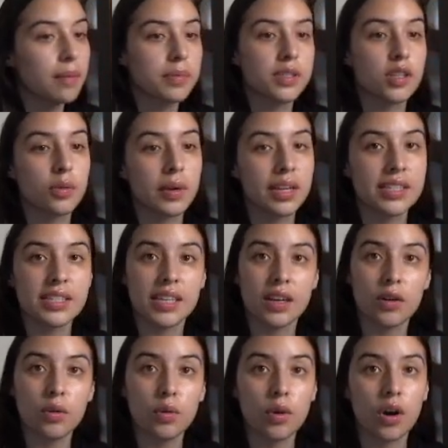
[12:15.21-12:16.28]
So we can see,
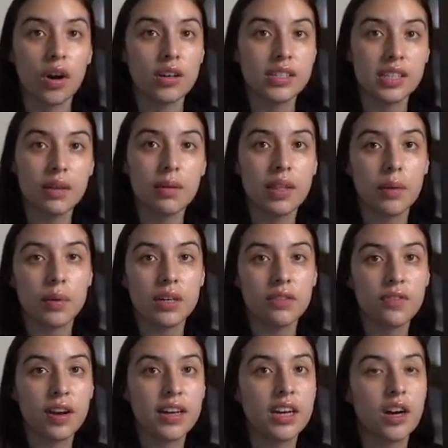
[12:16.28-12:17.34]
cool, our schema that we
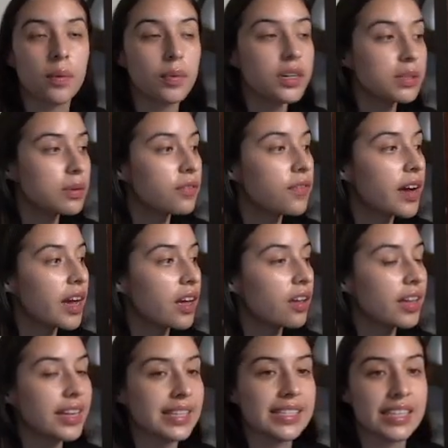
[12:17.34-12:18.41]
defined in our Prisma file
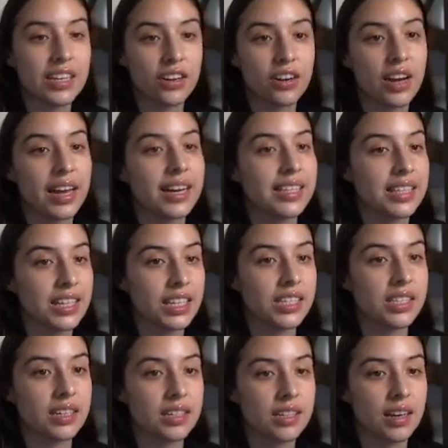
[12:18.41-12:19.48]
is here and it looks
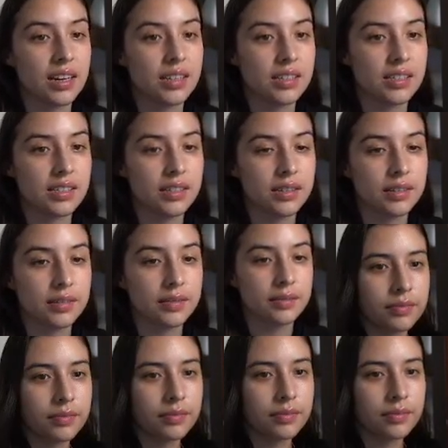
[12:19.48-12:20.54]
good to us.
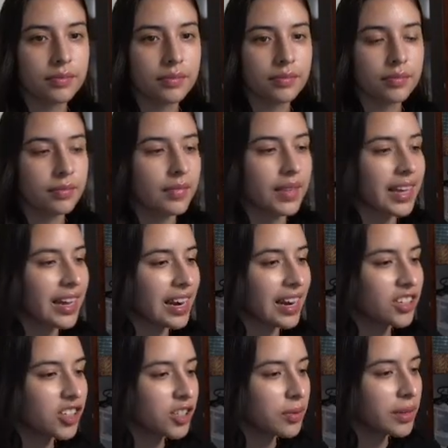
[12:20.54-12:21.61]
And I
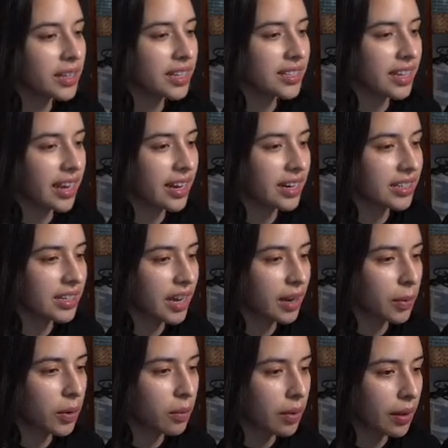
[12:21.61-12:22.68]
just realized I had a
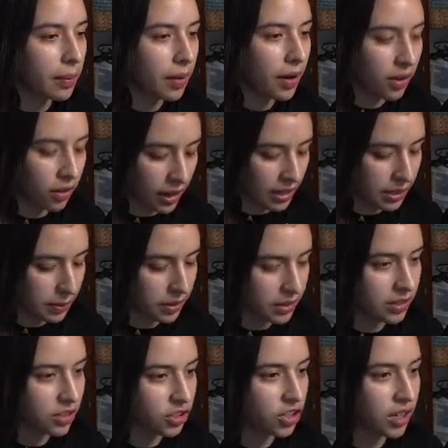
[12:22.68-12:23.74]
typo in my model. I spelled
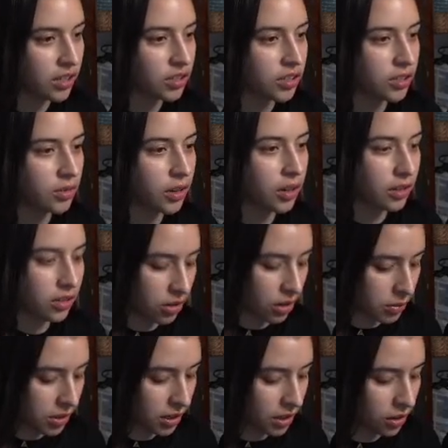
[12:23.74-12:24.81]
suggestion wrong. So I'm
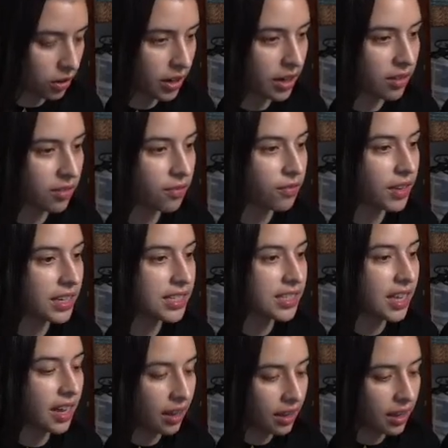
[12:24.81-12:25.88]
just going to go ahead and fix
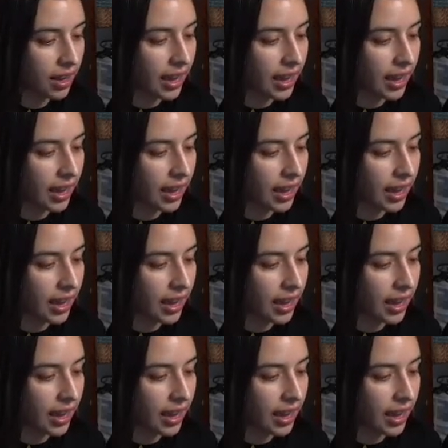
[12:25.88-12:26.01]
that.